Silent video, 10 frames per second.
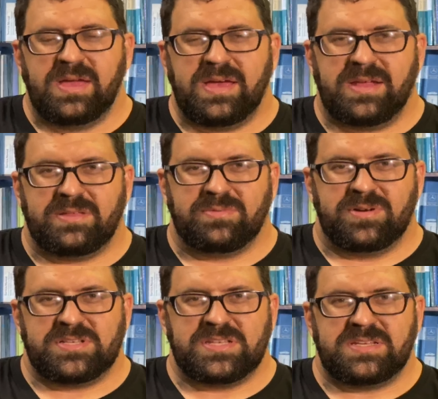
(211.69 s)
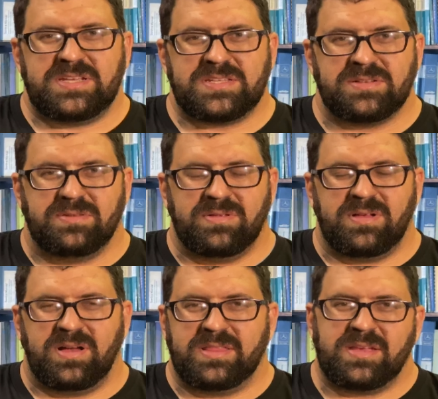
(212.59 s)
In other words, the diesel
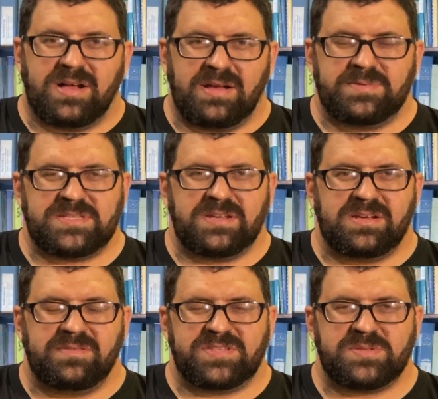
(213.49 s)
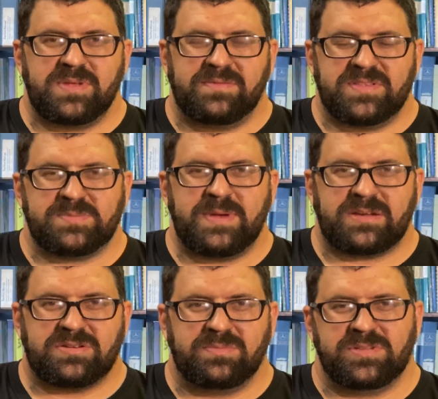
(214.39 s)
on the opposite end of the
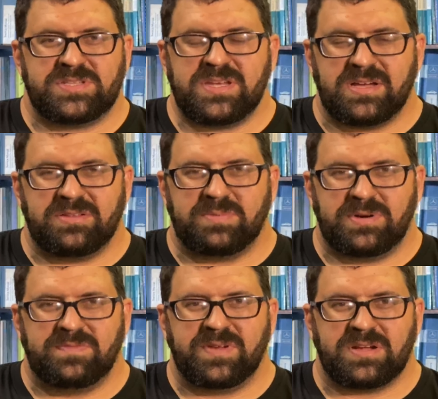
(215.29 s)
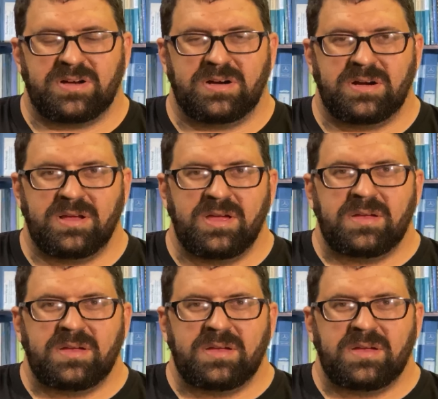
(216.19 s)
spectrum was the other perfect car